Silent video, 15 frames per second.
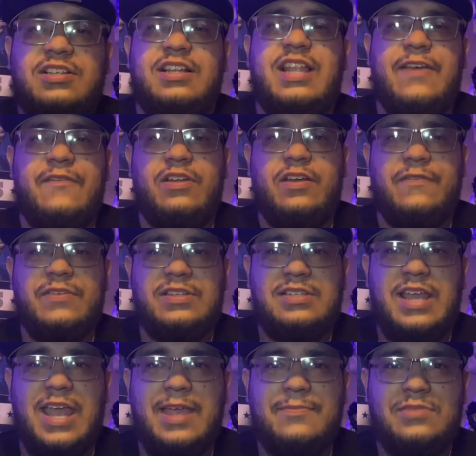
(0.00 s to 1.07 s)
11 of his
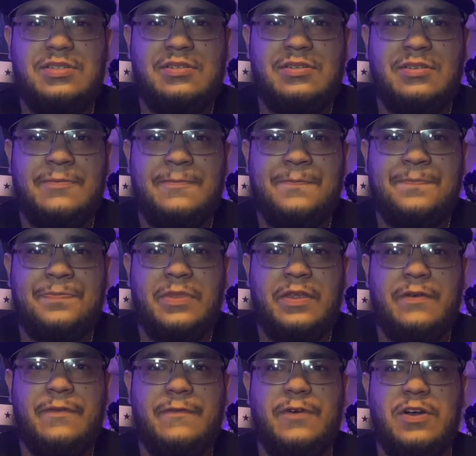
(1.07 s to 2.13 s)
games
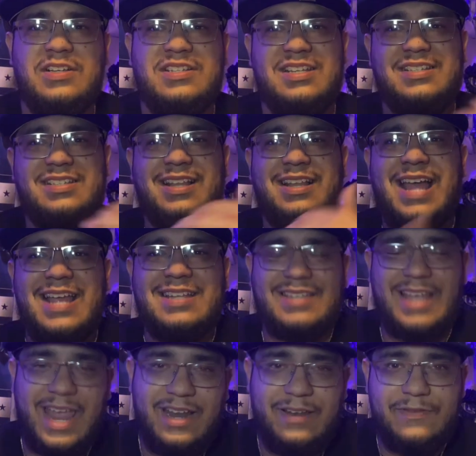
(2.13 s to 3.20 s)
versus the last
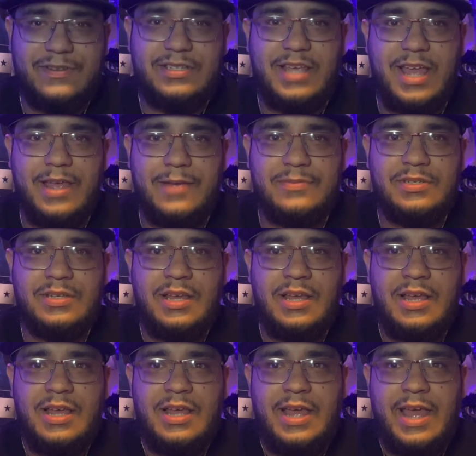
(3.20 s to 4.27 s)
8 of his games.
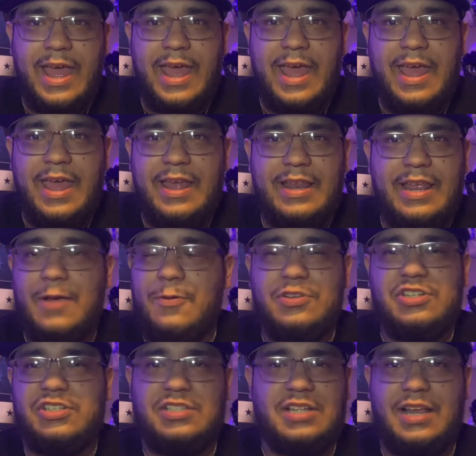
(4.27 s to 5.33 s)
And it was
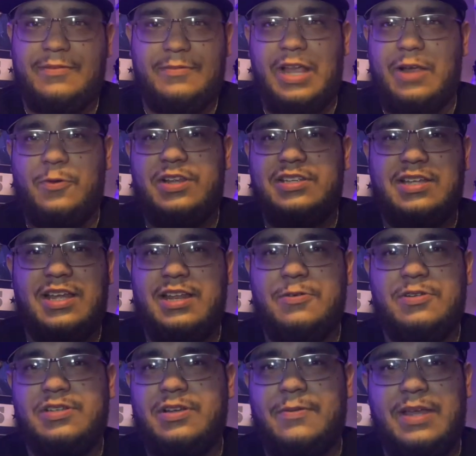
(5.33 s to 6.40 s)
just like what he said, it
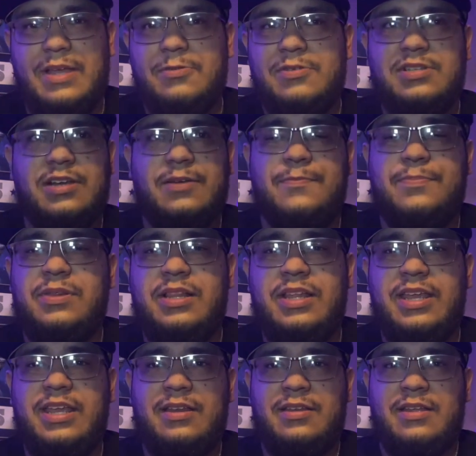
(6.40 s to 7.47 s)
was a
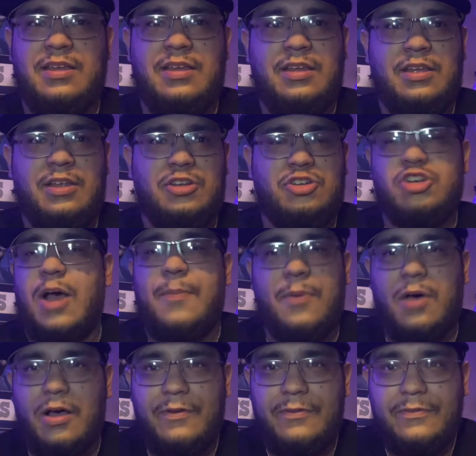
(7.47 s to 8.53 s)
complete drop
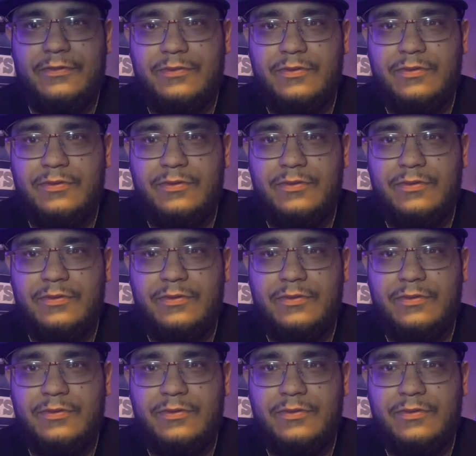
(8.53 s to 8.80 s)
off.